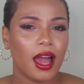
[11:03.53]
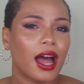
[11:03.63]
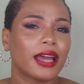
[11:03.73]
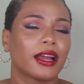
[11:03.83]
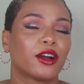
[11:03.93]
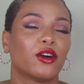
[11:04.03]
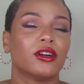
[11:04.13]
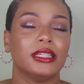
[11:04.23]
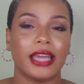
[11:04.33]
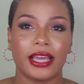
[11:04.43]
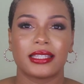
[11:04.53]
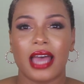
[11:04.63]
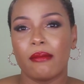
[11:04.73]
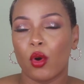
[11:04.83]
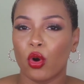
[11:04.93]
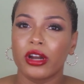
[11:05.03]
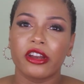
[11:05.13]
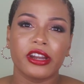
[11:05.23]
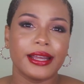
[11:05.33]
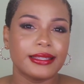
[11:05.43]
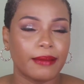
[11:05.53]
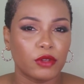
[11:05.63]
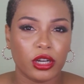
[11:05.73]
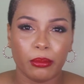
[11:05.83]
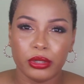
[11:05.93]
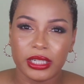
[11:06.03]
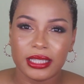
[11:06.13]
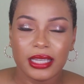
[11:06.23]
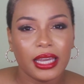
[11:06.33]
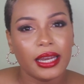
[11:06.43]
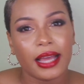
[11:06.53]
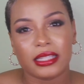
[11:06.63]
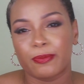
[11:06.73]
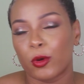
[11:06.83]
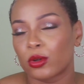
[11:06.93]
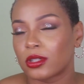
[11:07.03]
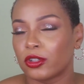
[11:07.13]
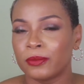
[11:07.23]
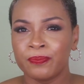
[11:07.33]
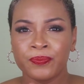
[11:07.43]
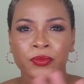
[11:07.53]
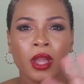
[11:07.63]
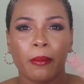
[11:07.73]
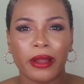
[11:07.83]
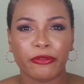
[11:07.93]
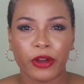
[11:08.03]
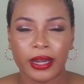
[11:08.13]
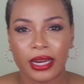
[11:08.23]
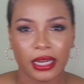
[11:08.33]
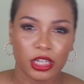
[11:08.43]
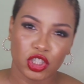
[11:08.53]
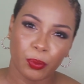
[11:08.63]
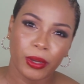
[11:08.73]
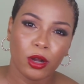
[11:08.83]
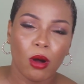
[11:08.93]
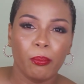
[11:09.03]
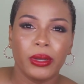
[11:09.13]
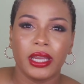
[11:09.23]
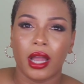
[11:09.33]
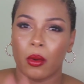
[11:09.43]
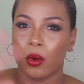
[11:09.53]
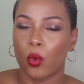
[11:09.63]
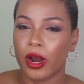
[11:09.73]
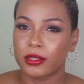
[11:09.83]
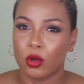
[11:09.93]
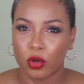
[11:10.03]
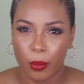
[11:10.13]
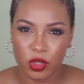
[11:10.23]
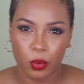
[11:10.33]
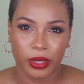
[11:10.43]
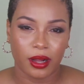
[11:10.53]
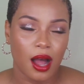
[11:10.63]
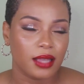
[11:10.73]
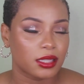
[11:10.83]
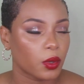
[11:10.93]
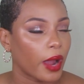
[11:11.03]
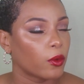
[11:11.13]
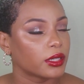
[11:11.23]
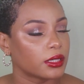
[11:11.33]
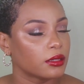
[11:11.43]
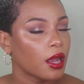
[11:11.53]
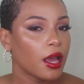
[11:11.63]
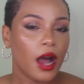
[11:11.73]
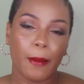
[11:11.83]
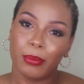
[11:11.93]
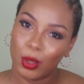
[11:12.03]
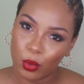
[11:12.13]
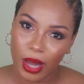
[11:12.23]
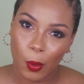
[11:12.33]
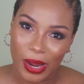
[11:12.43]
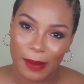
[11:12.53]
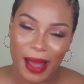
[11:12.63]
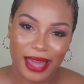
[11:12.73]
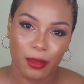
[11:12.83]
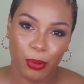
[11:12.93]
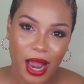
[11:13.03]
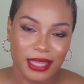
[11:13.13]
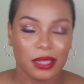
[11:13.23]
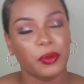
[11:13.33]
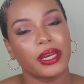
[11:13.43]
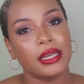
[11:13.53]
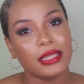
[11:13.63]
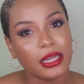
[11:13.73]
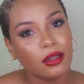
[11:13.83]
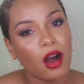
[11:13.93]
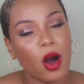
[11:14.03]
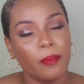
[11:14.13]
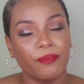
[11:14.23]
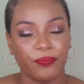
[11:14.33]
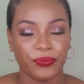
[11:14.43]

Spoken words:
And I go, yes, I'm ordering it. I'm gonna bring it in. I spoke to my friend that had a shipping company, and we worked out how much it would cost so I wasn't blown away by the pricing when it did come.